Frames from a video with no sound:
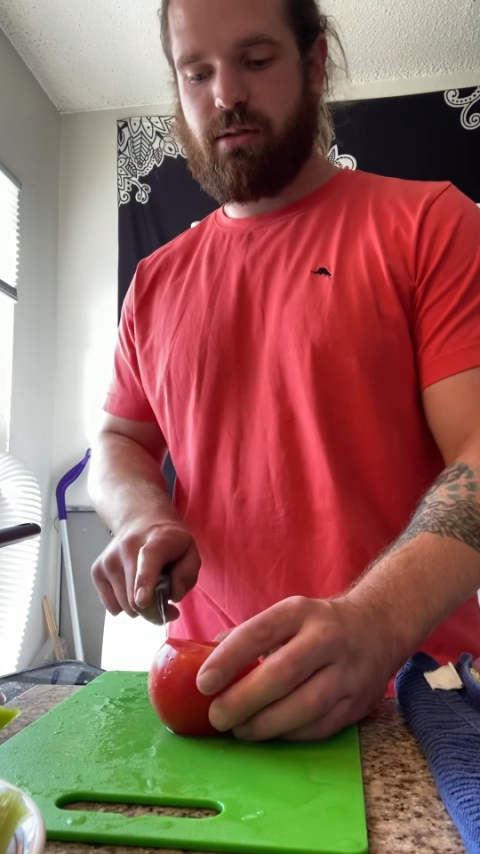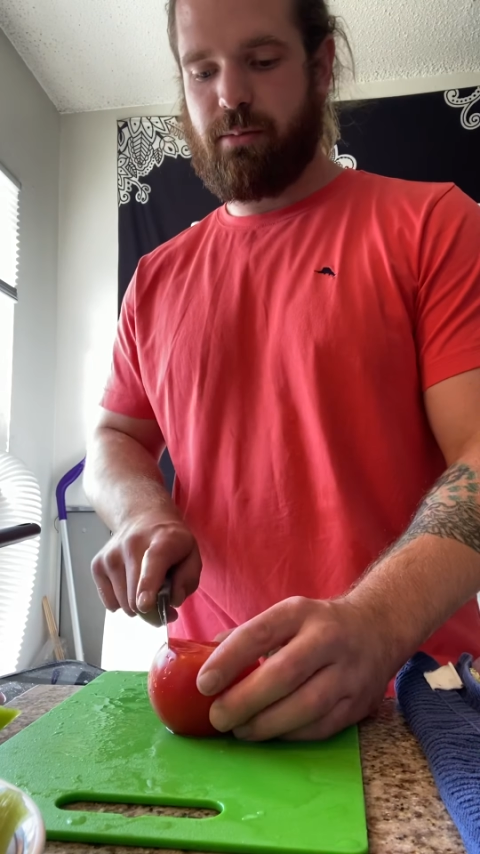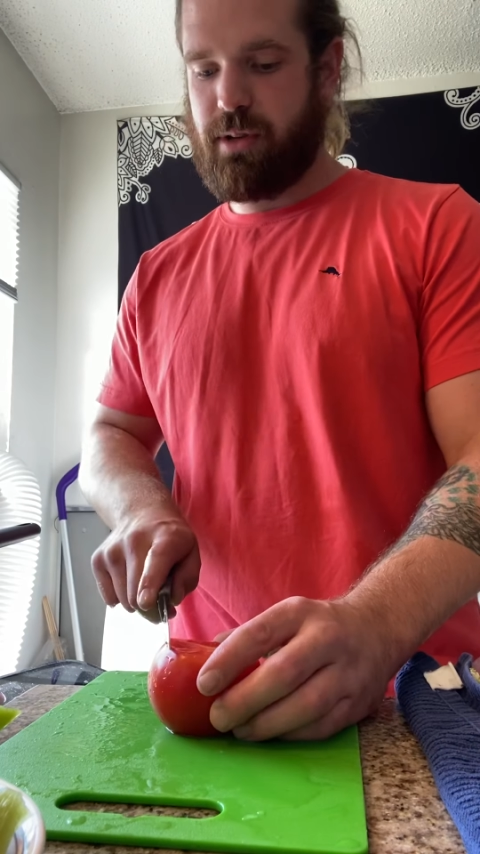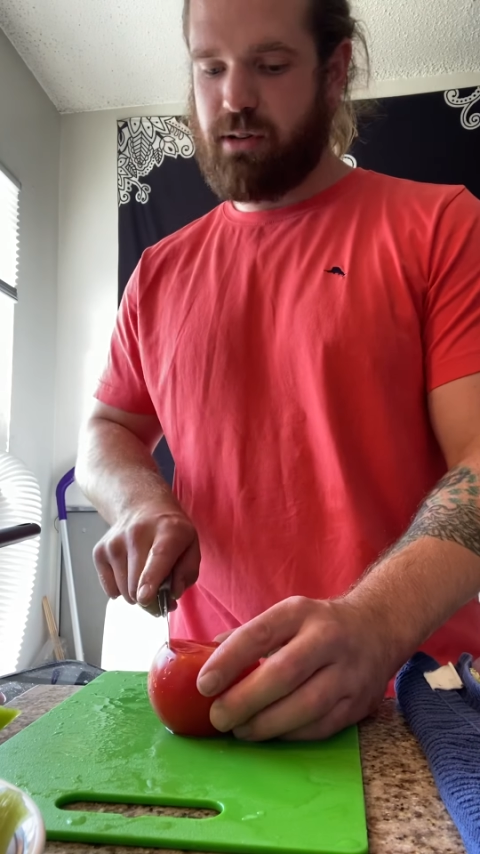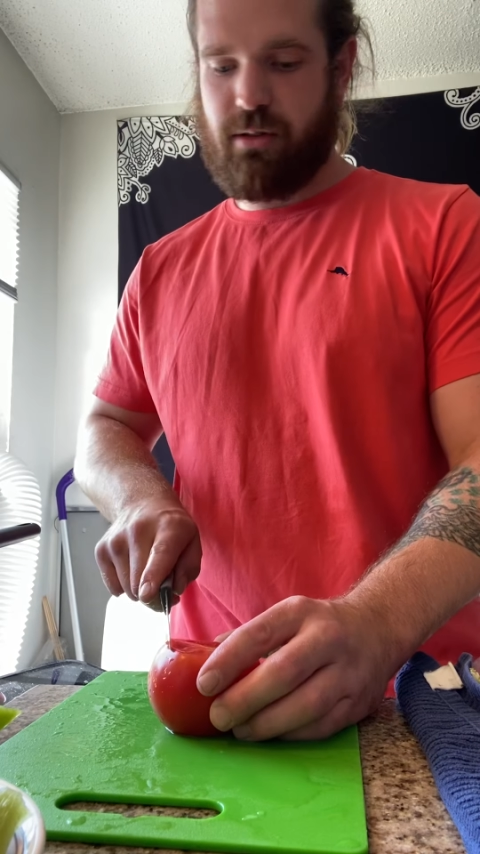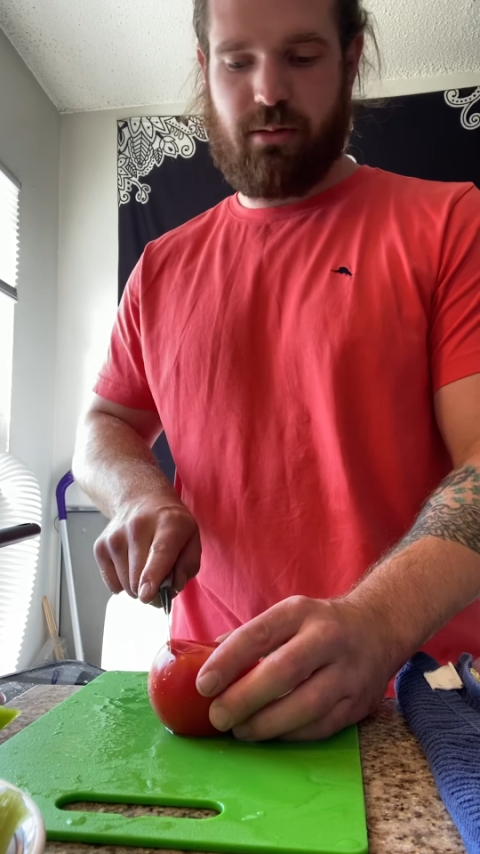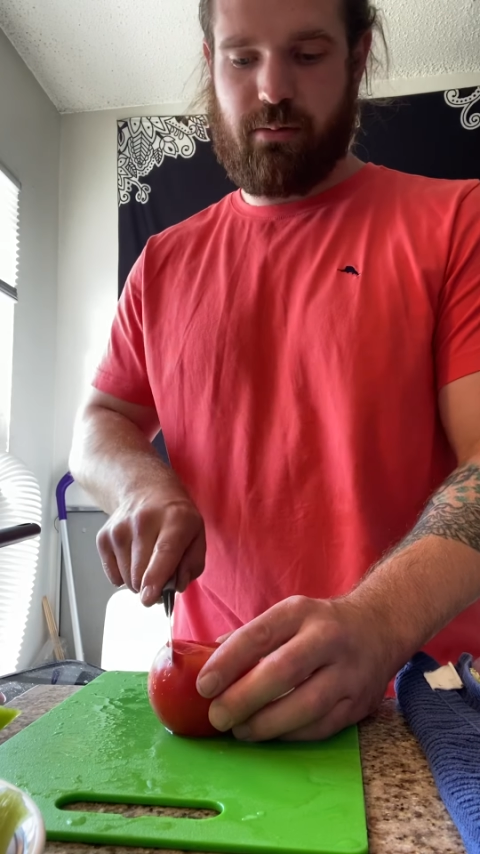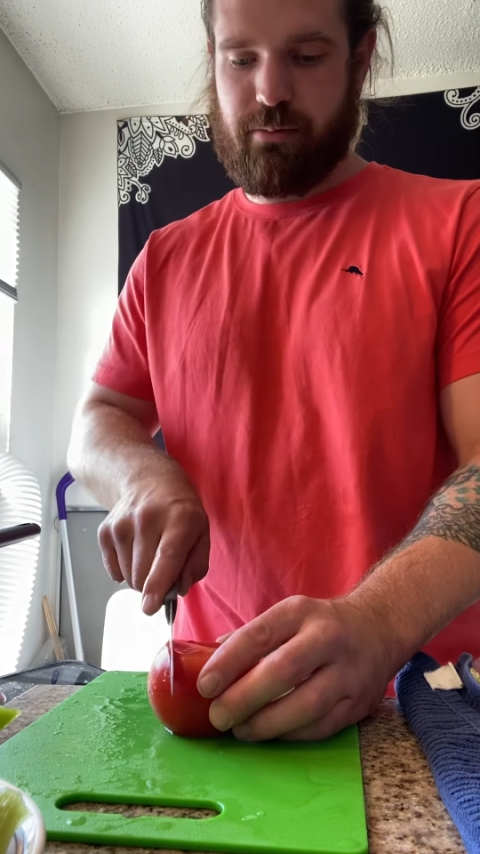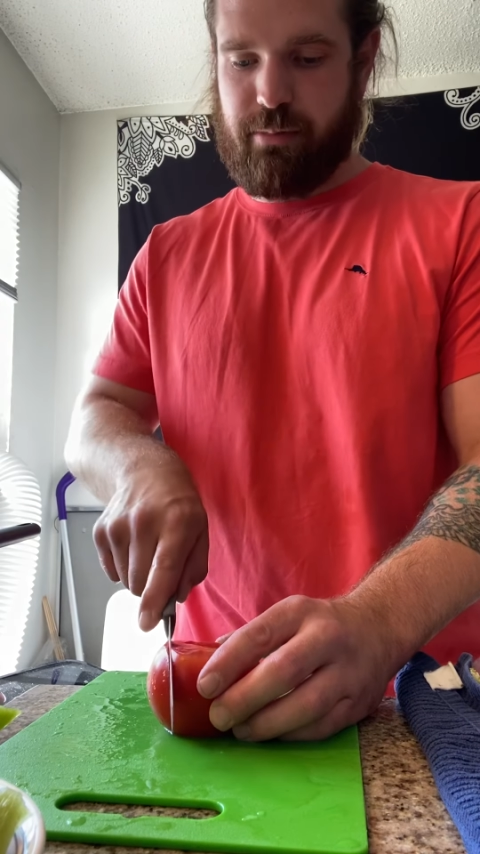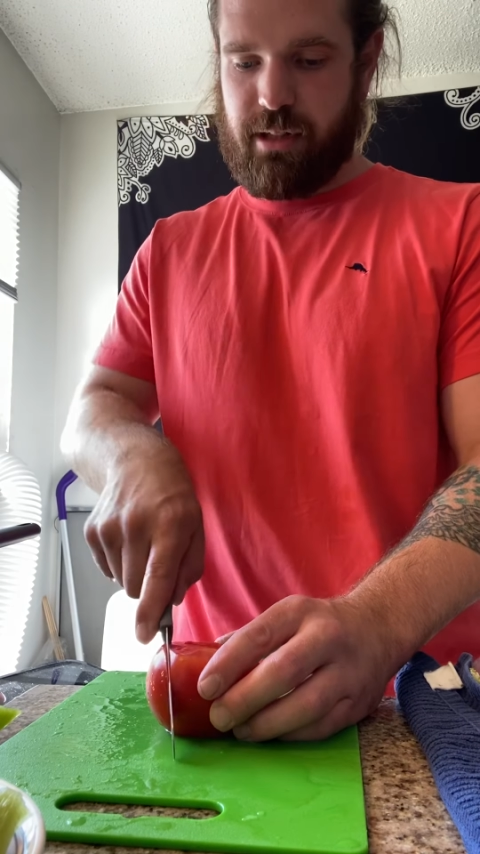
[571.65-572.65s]
I'm gonna do
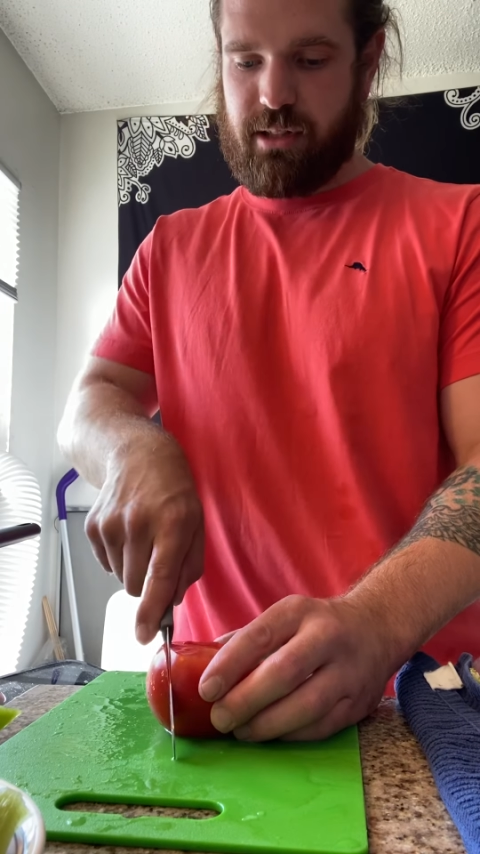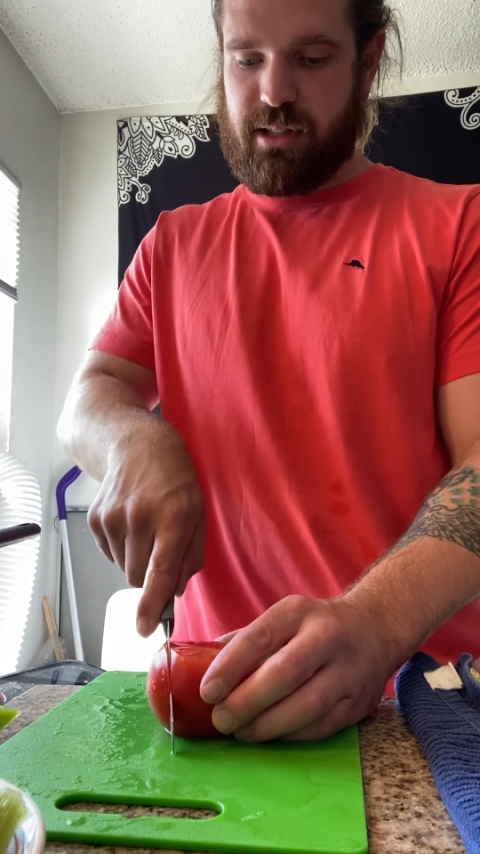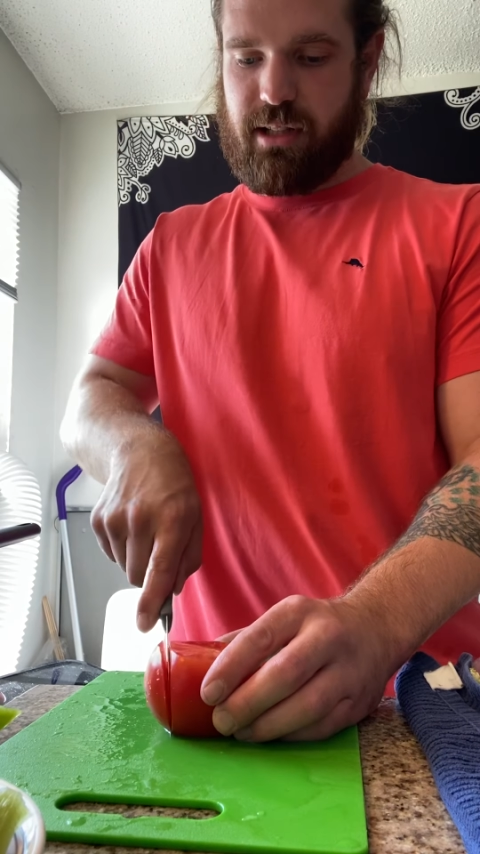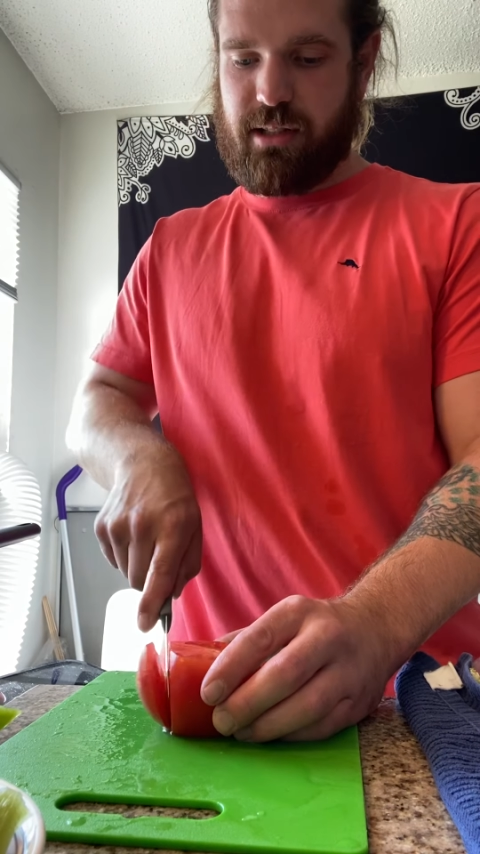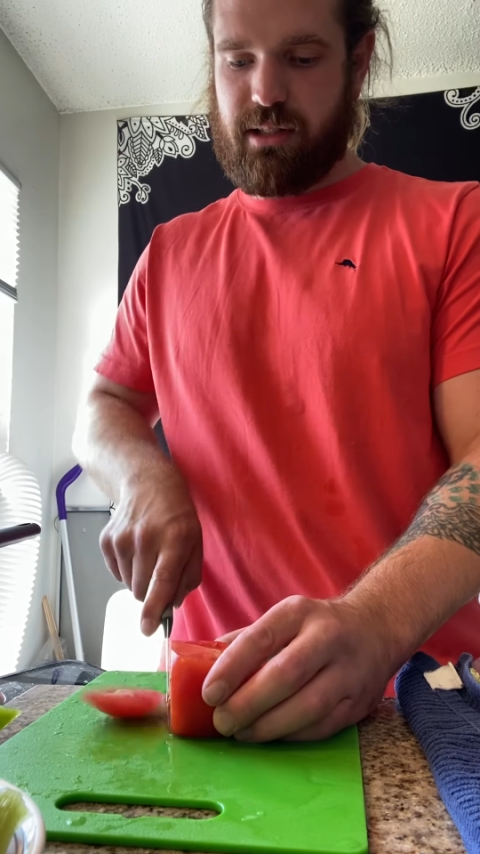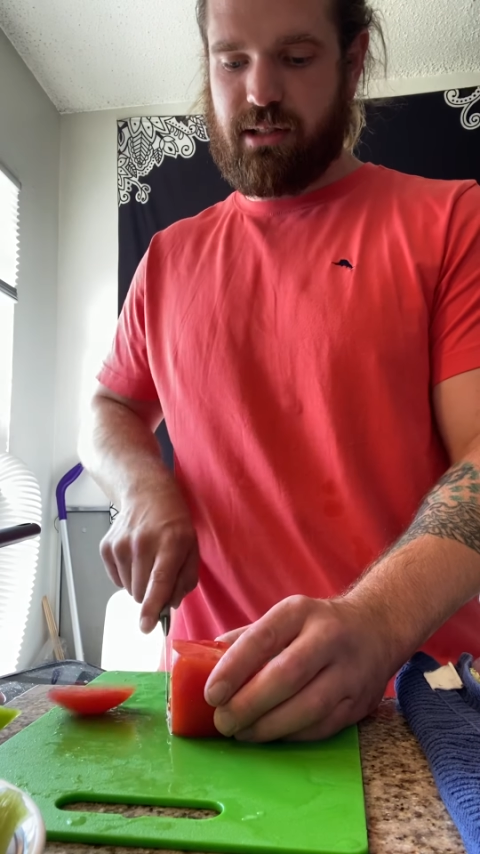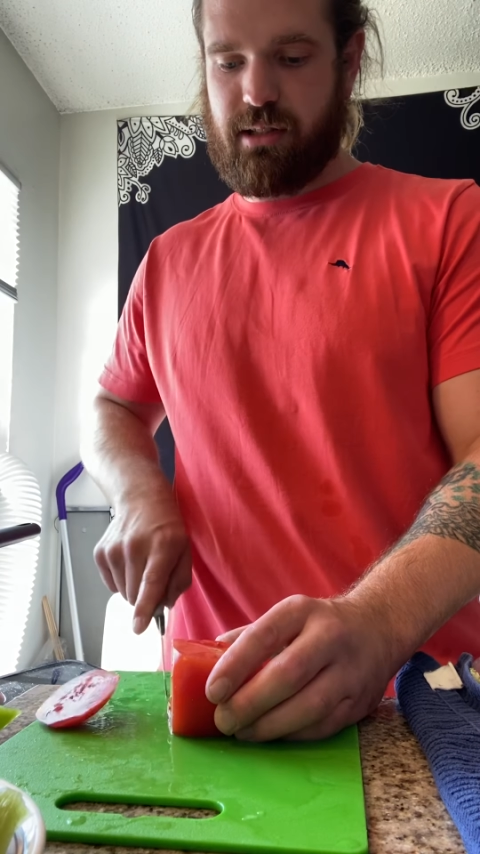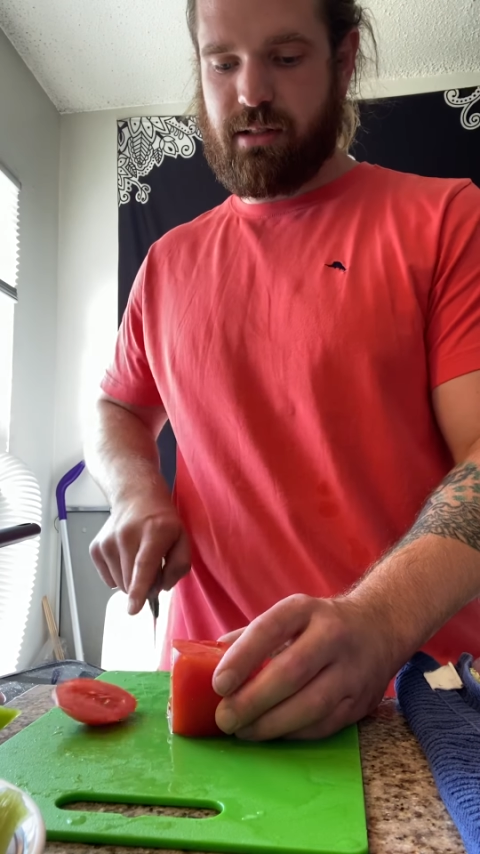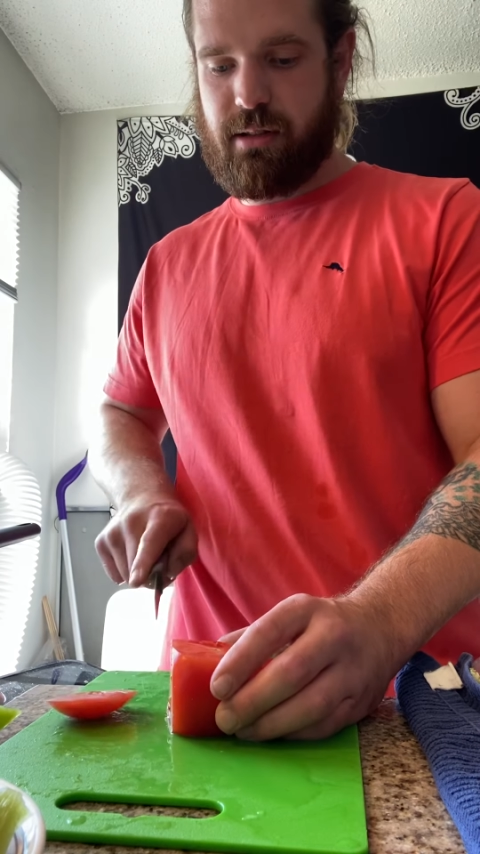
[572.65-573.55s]
big slices.